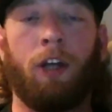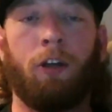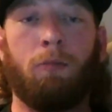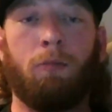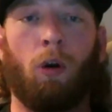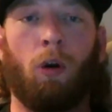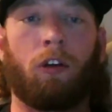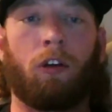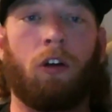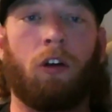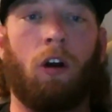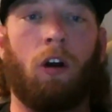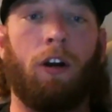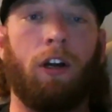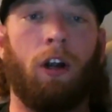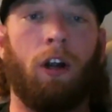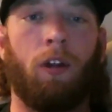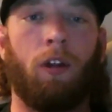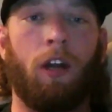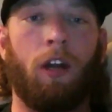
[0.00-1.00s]
probably do more
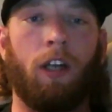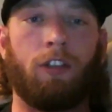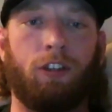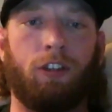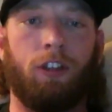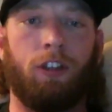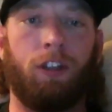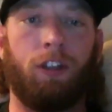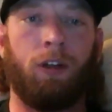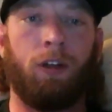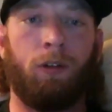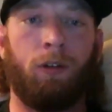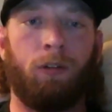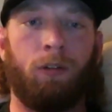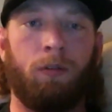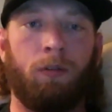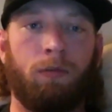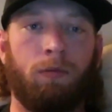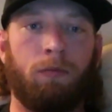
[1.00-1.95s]
cardio than I should do,